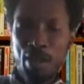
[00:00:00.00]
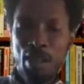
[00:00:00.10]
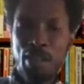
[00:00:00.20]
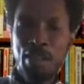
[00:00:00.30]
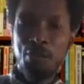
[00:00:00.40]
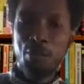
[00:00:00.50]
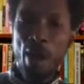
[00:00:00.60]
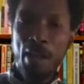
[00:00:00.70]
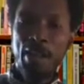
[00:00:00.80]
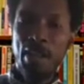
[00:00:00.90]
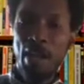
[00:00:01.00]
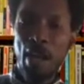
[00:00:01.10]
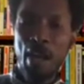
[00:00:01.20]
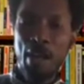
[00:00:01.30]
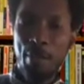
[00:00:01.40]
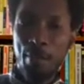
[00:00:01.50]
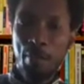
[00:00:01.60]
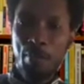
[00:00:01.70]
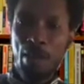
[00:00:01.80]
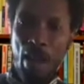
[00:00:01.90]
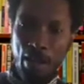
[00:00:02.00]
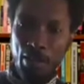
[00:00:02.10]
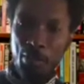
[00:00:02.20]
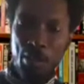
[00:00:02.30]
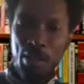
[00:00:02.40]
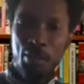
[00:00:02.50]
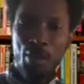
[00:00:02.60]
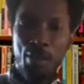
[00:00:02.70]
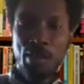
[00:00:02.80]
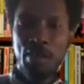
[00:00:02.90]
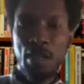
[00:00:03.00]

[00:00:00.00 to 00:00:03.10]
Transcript: And this is why they are angry with the current